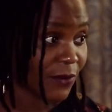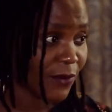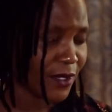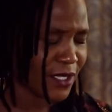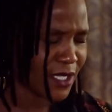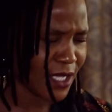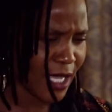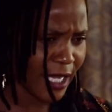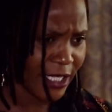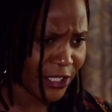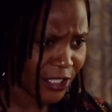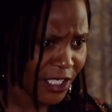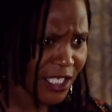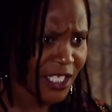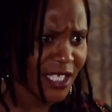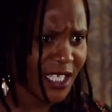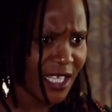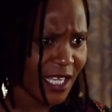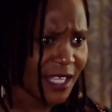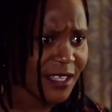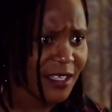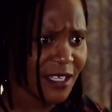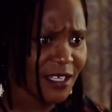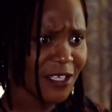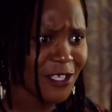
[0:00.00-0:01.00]
it was actually
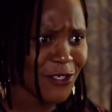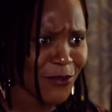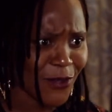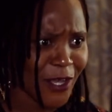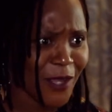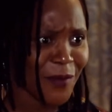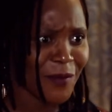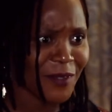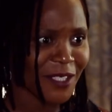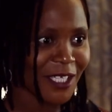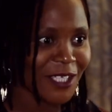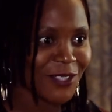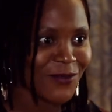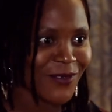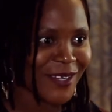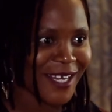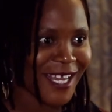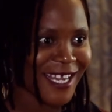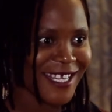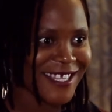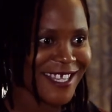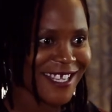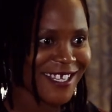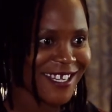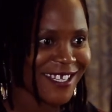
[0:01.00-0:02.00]
16 square meters when
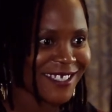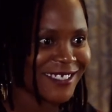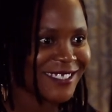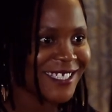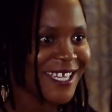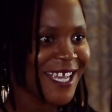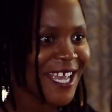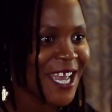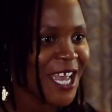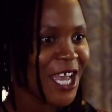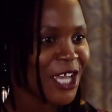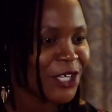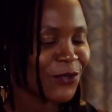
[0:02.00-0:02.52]
I started. Mm.